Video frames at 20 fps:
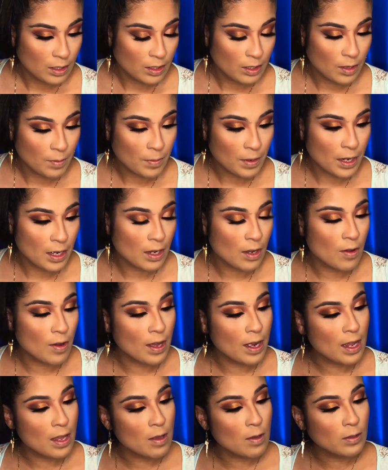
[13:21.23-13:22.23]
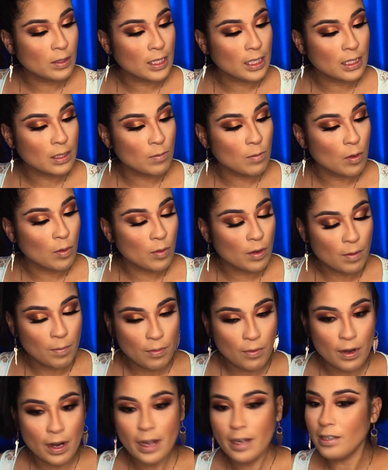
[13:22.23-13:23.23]
So I'm going to go ahead and use this Moda
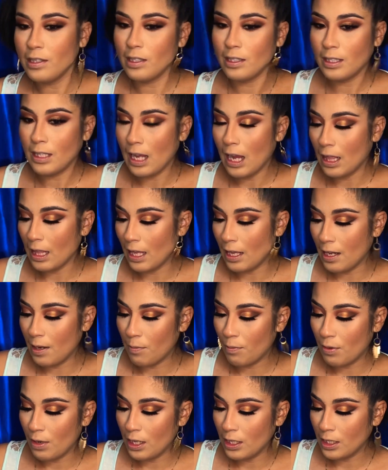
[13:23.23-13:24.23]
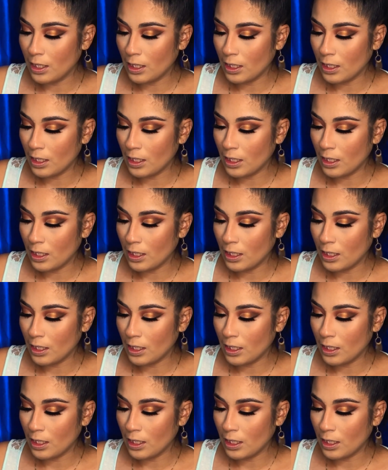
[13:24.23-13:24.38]
brush, this highlighting brush,